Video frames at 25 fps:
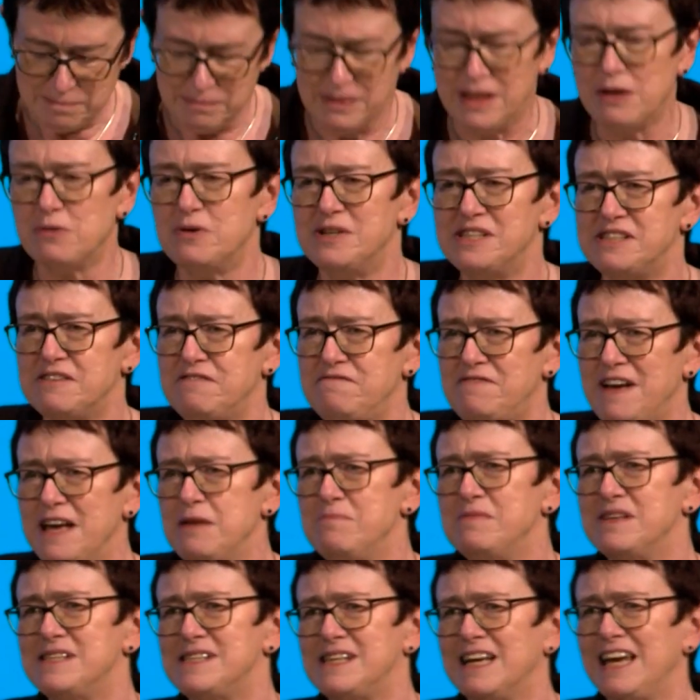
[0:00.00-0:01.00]
There was a
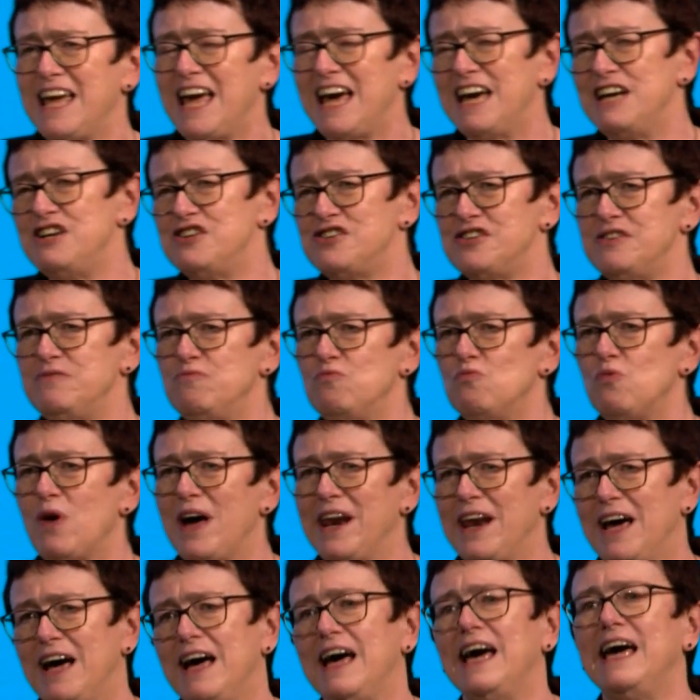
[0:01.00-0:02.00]
famous occasion
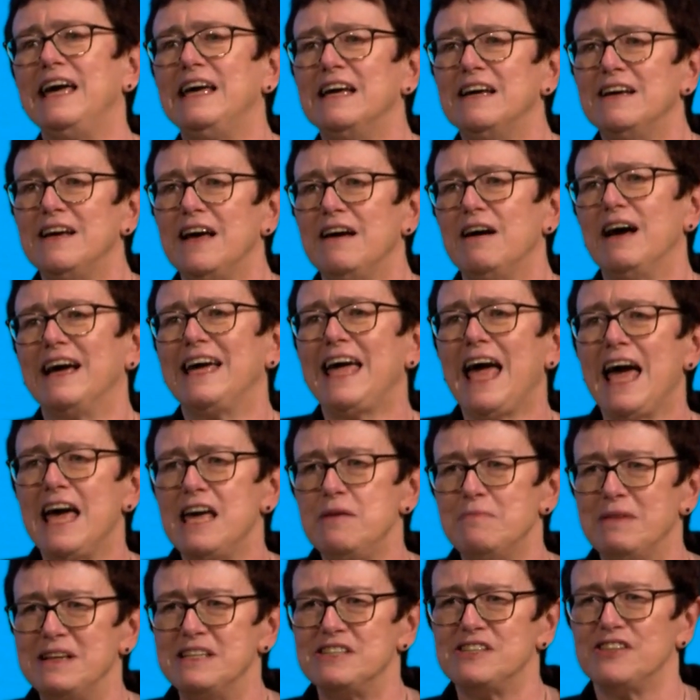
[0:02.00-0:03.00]
when I
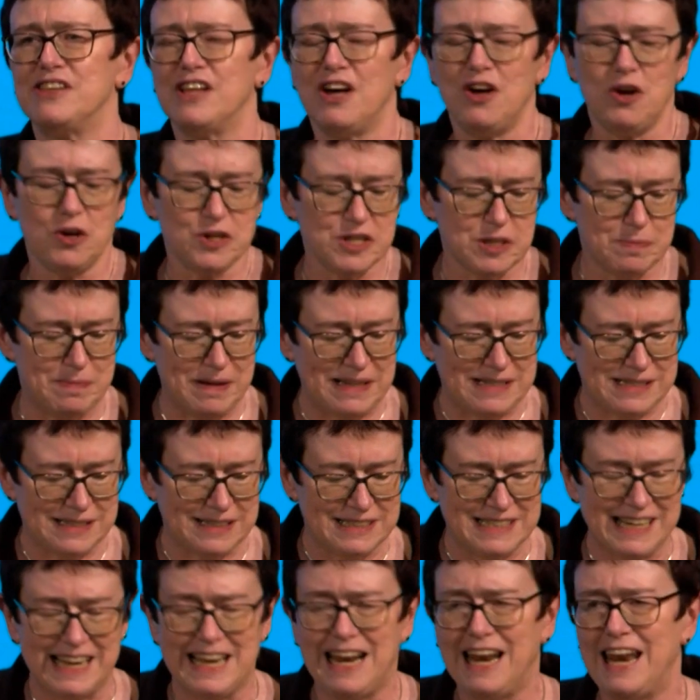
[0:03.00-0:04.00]
came into the hospital
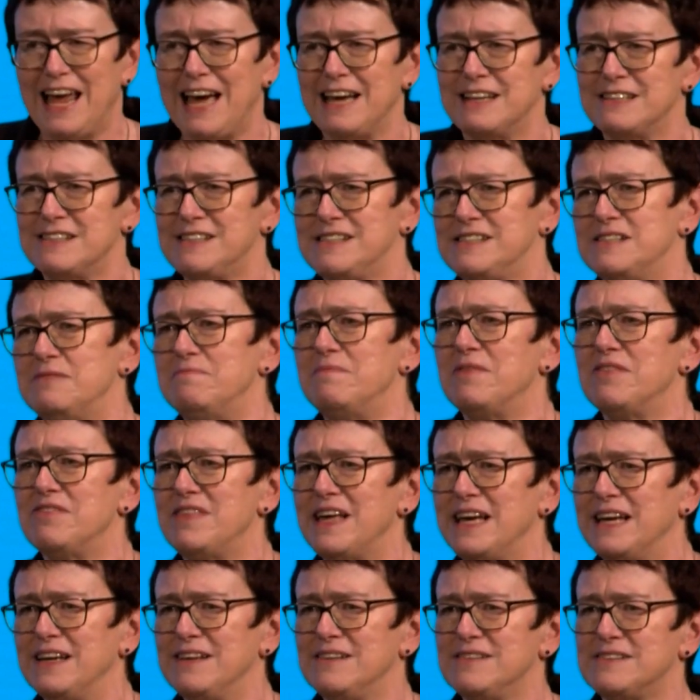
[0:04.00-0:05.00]
to collect some
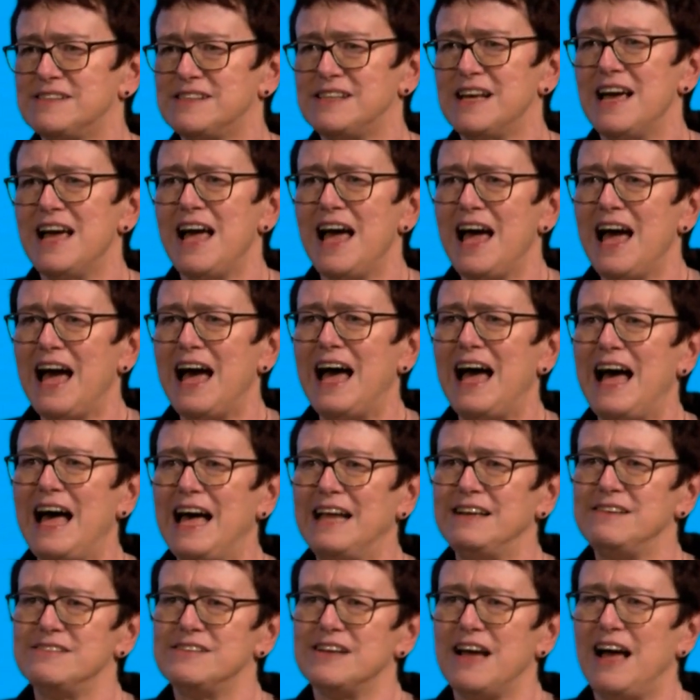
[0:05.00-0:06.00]
things,
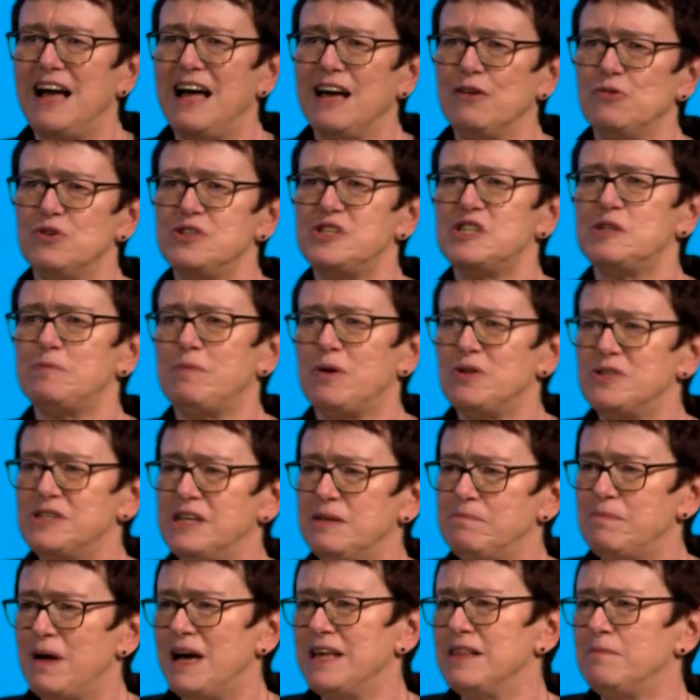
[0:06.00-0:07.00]
and I was
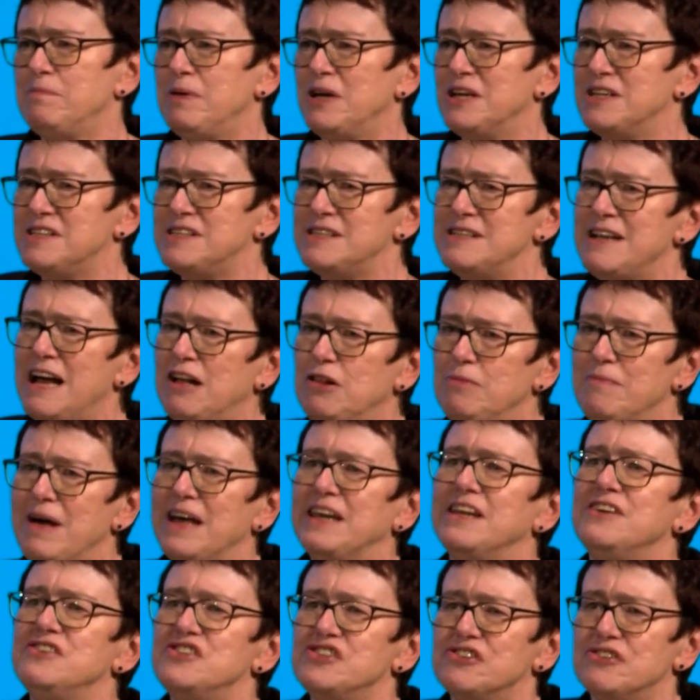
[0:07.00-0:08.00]
spotted by the personnel
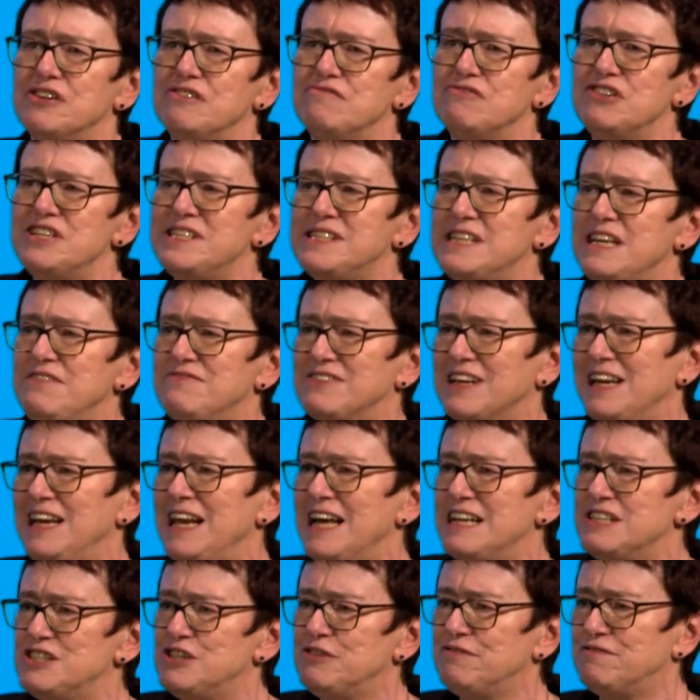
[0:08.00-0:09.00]
manager and received a
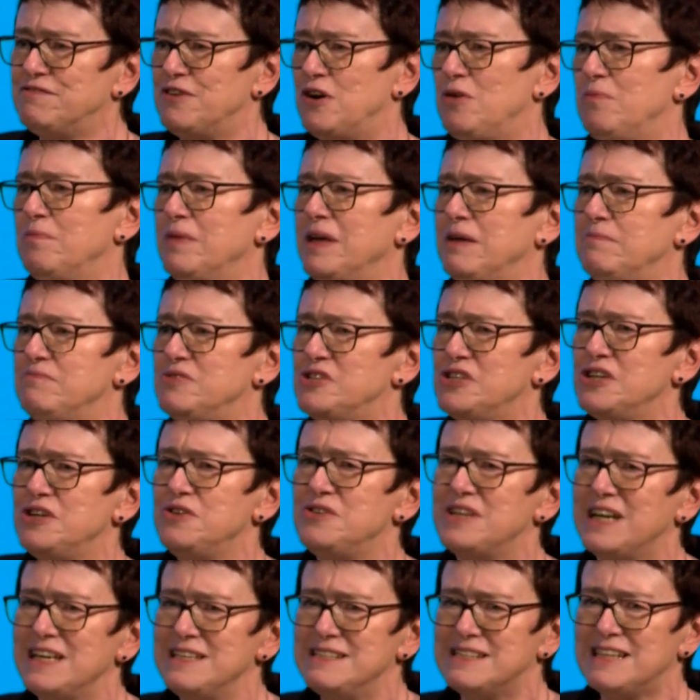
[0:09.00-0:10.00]
letter from him 2
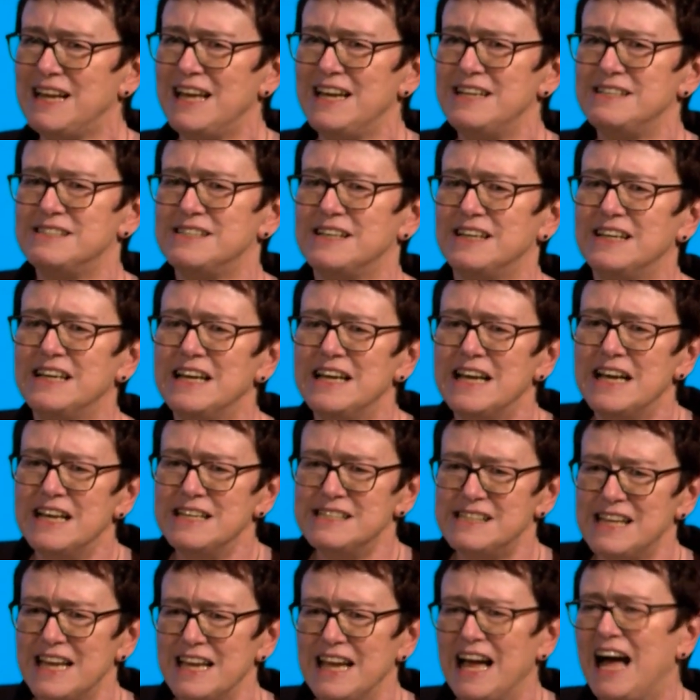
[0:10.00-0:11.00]
days later
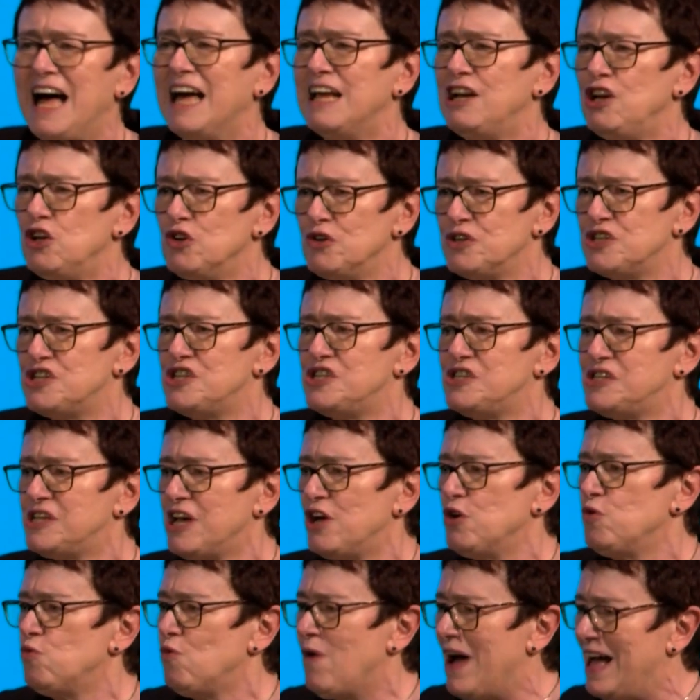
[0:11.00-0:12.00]
saying, "I looked
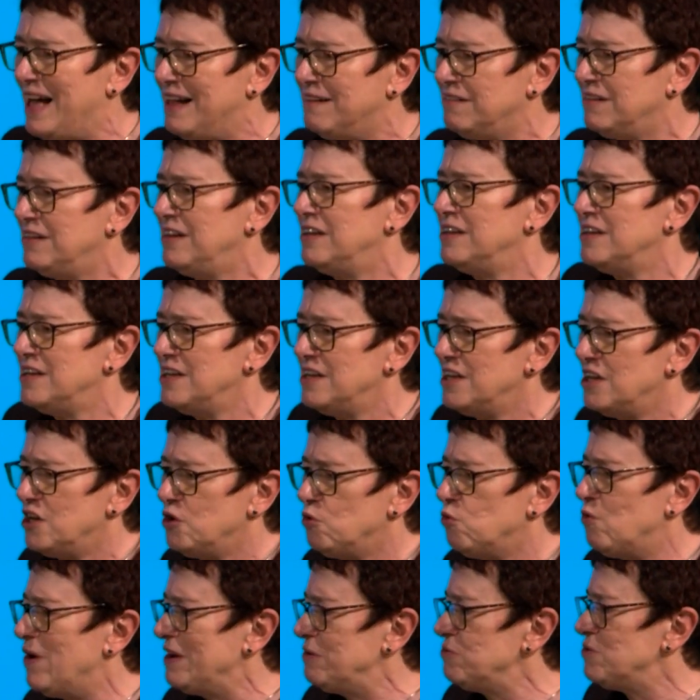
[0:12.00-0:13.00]
so well,
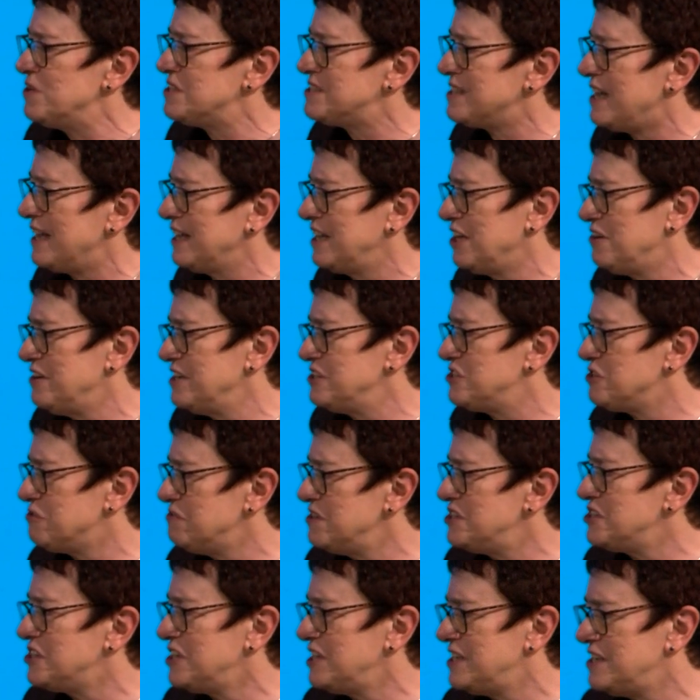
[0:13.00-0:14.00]
when was I going to
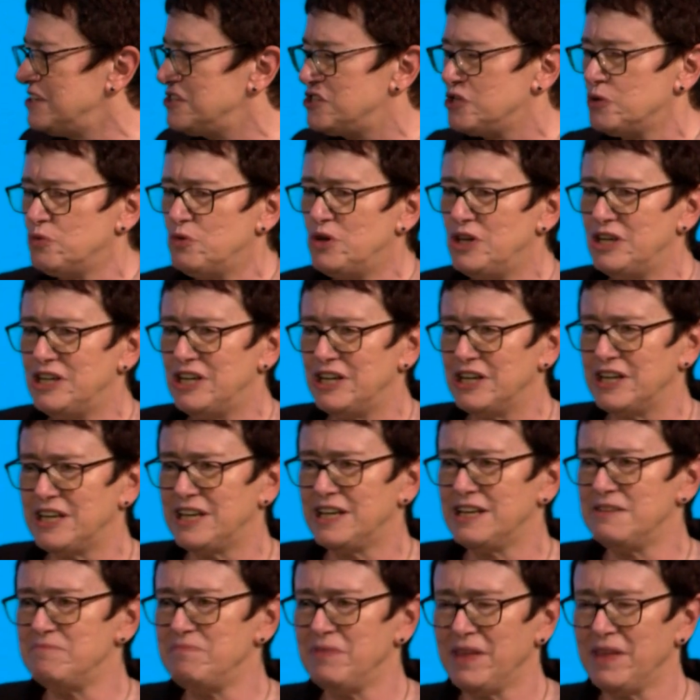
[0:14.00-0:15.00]
return to work?"